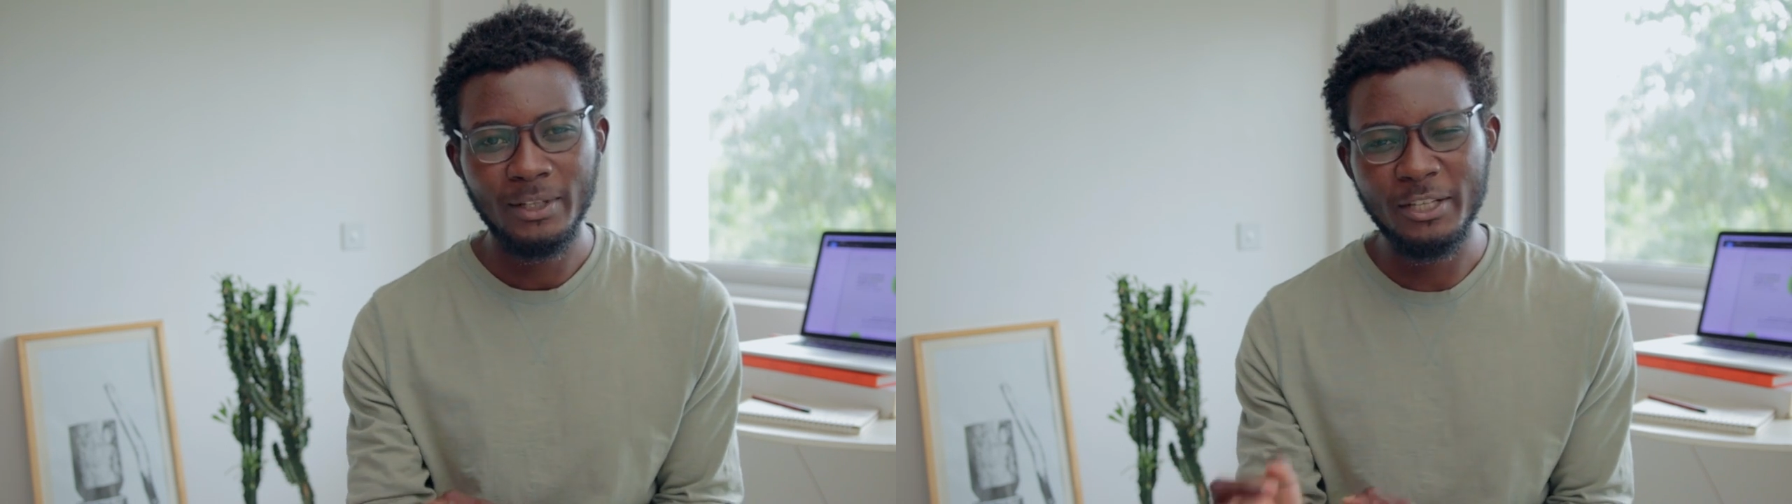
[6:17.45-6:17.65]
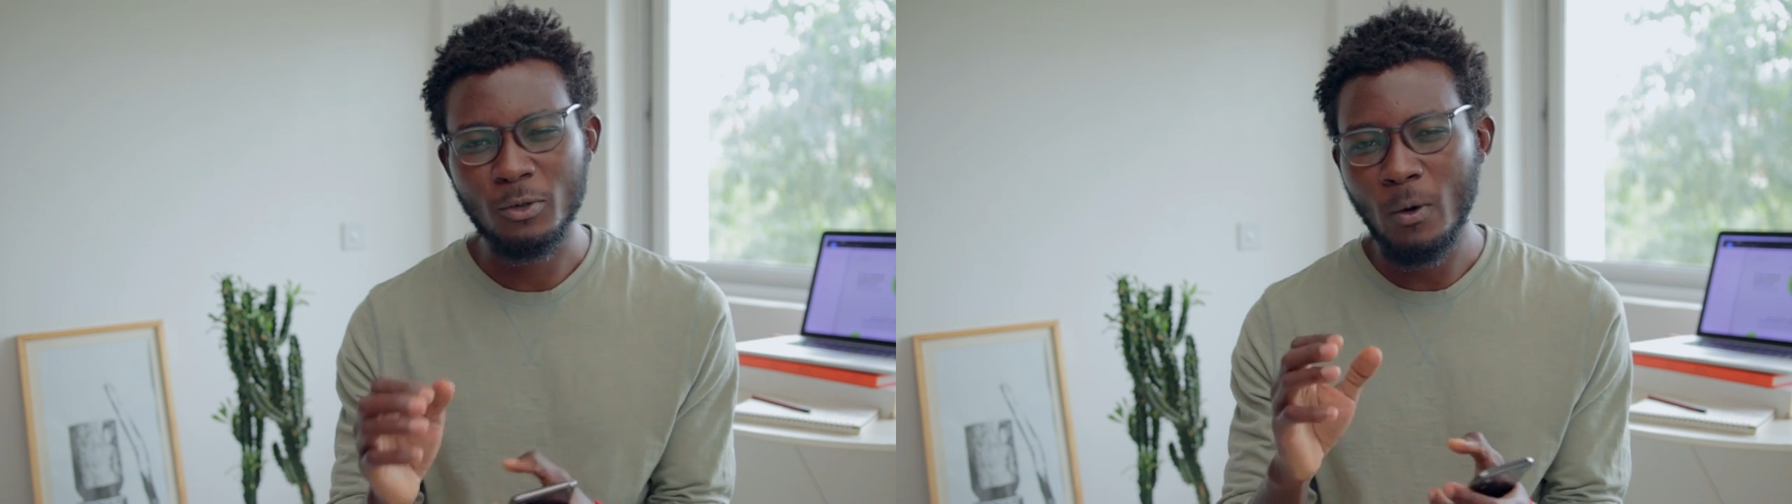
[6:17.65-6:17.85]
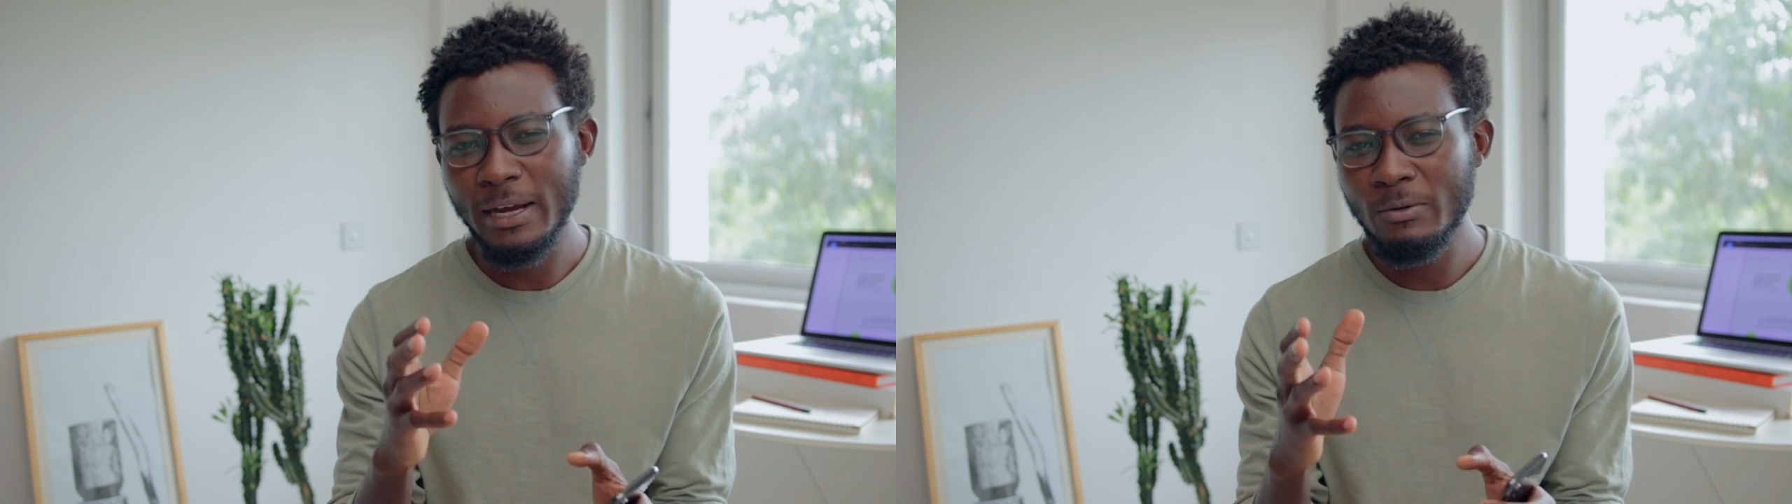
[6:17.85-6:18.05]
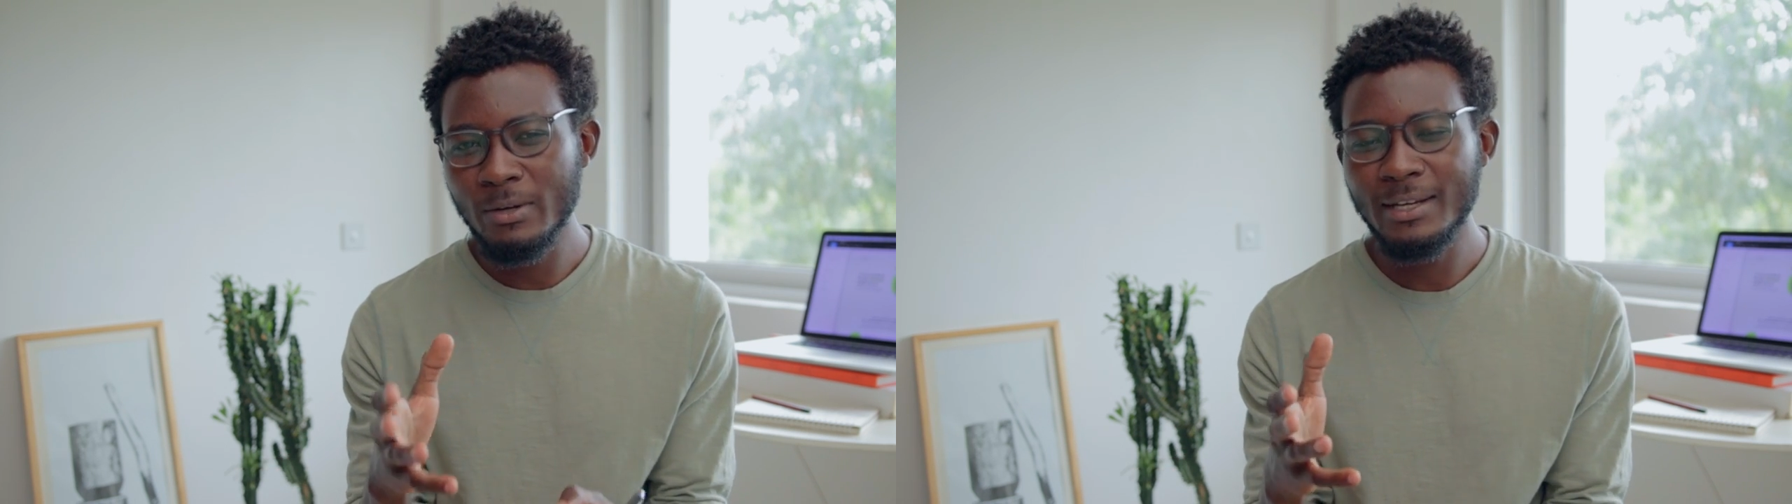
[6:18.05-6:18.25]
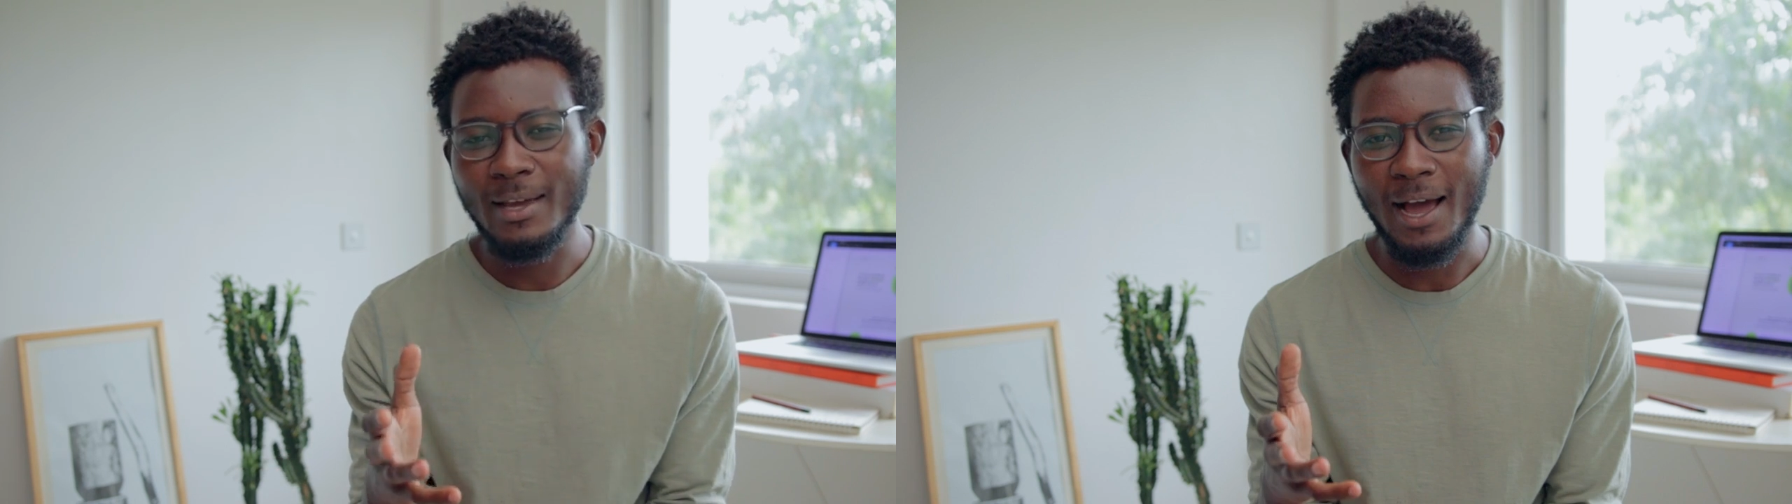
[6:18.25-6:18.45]
It's quite
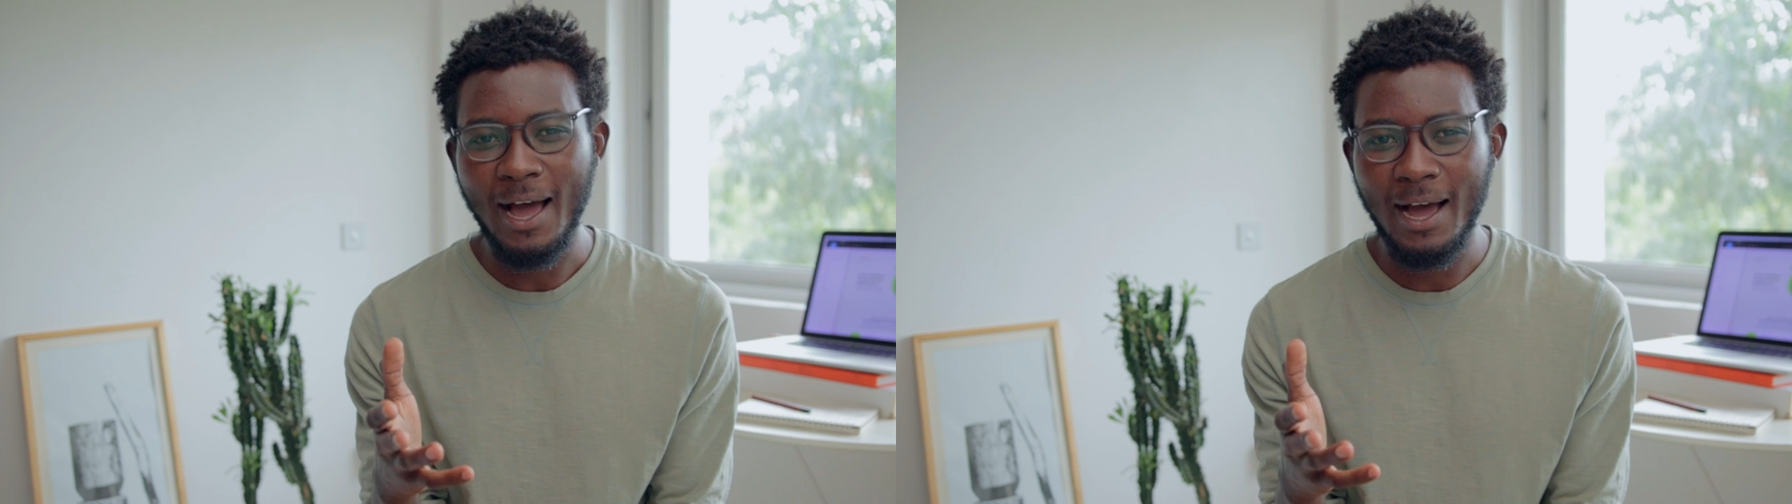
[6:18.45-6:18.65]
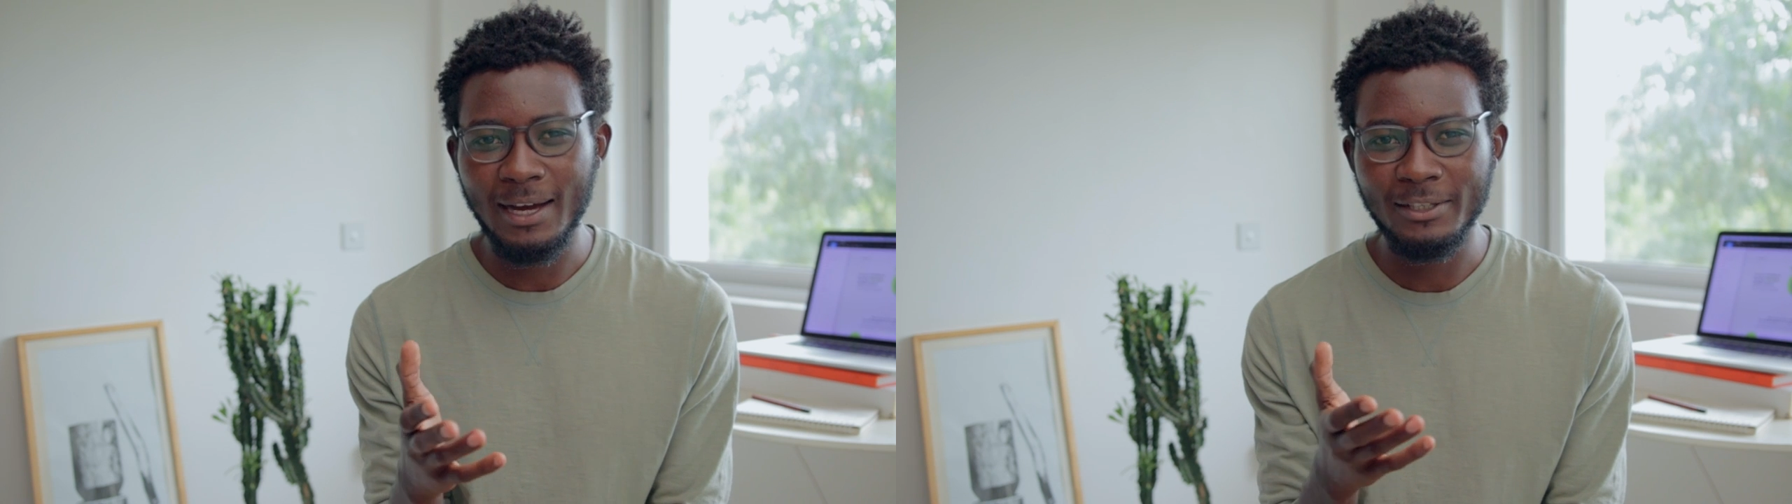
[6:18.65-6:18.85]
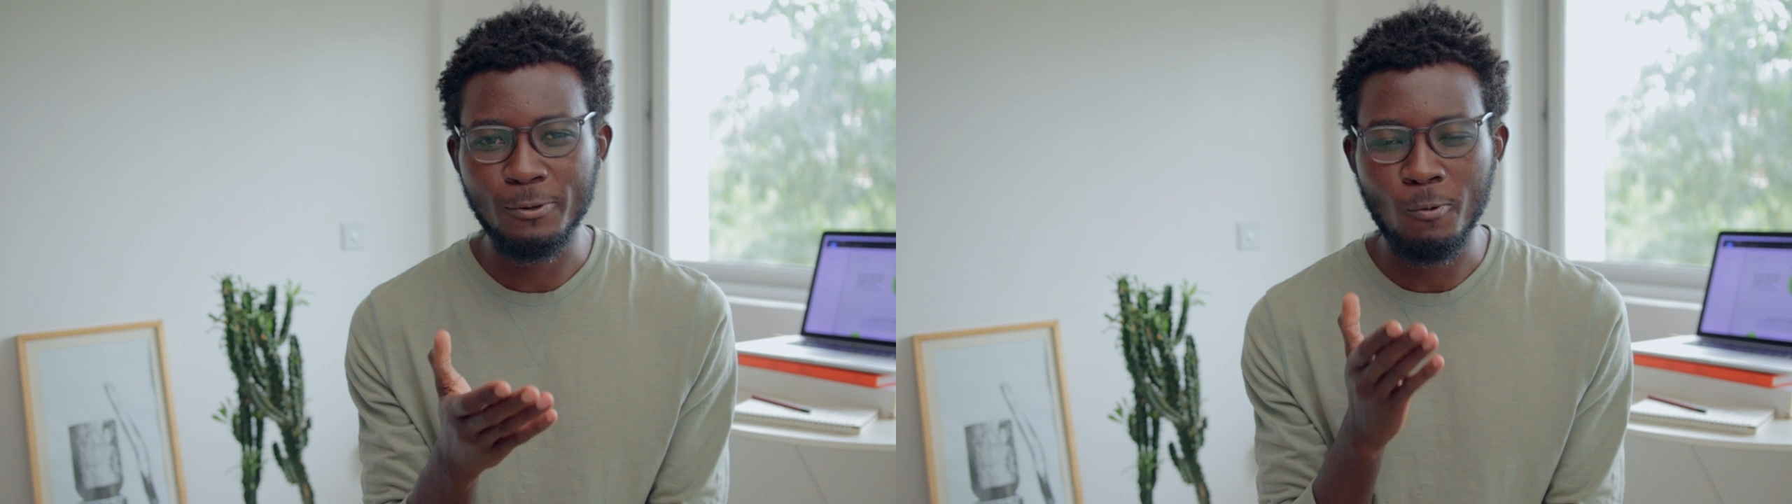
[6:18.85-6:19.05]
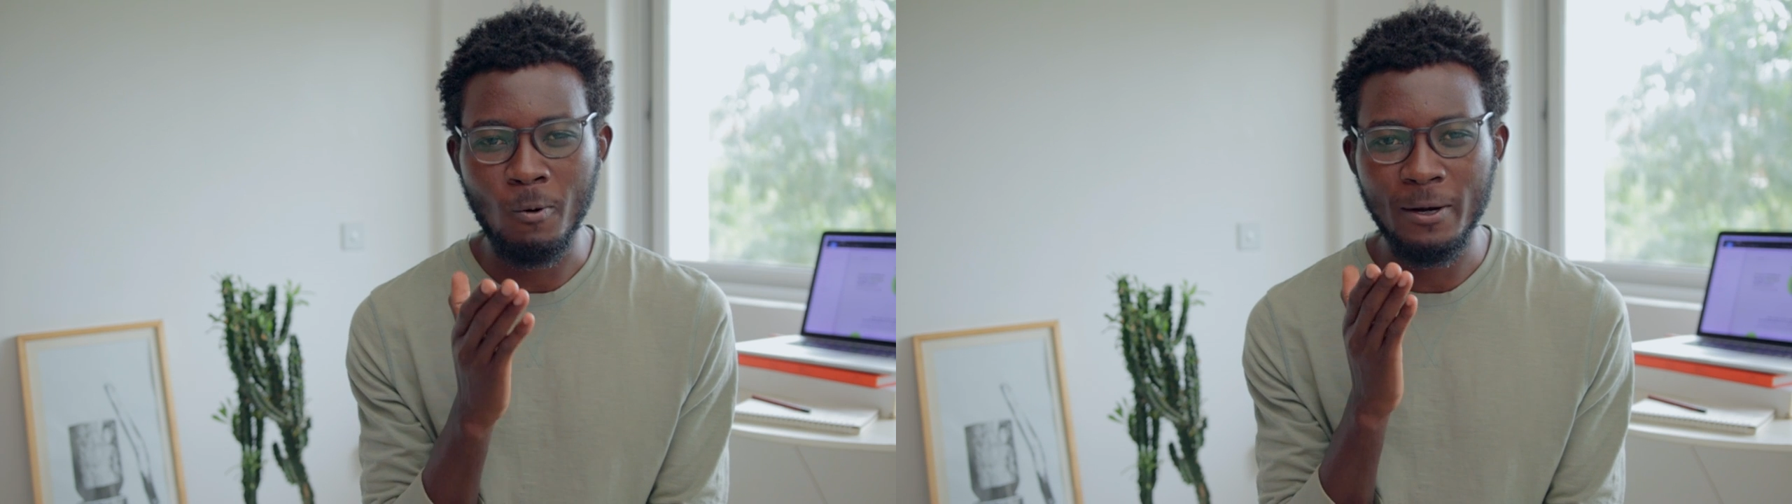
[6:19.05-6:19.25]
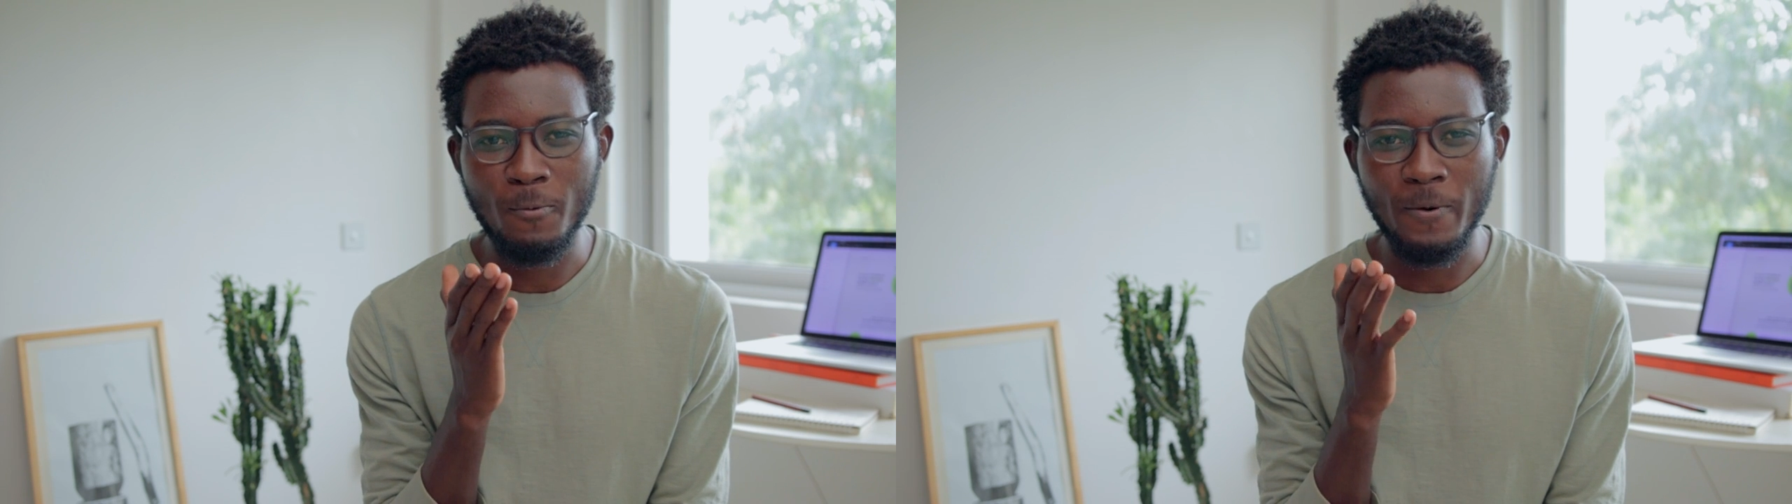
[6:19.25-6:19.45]
really hard to
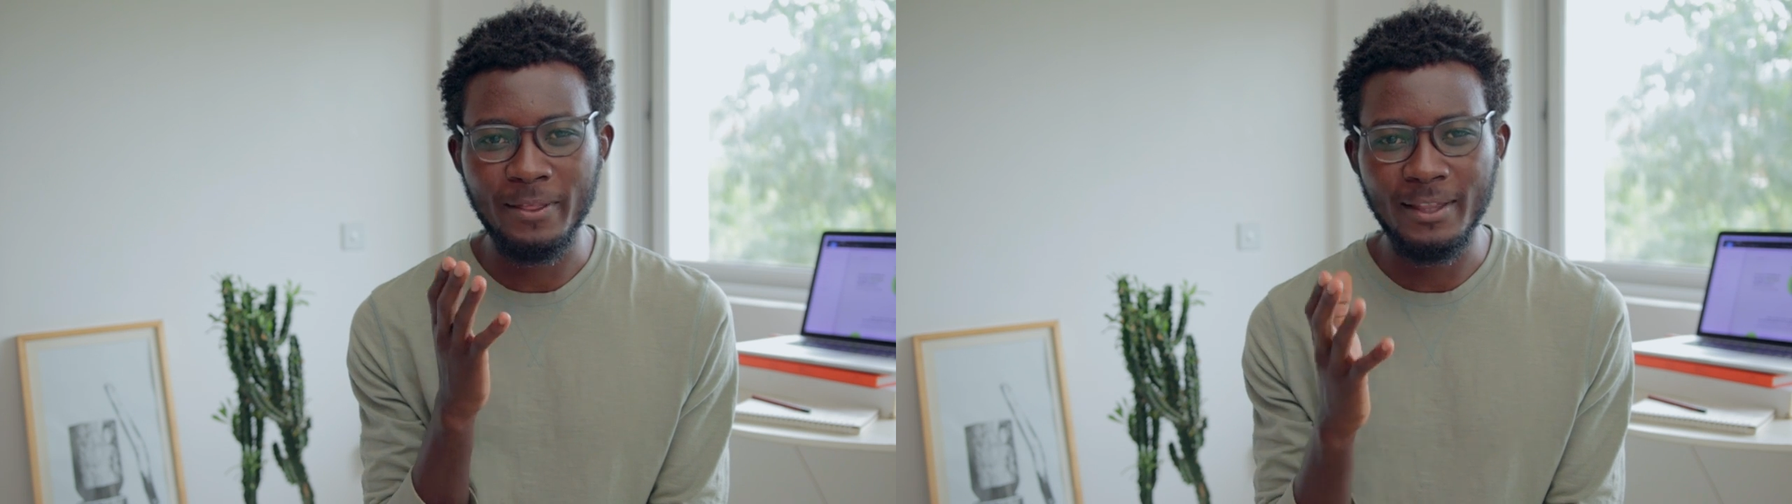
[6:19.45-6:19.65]
work with